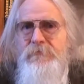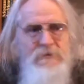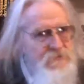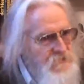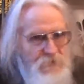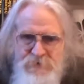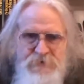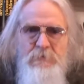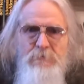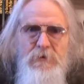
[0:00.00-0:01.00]
So
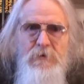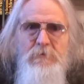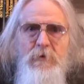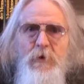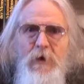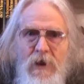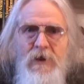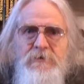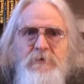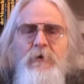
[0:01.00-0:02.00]
simple,
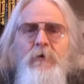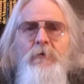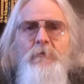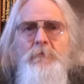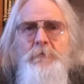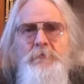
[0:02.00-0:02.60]
at your home.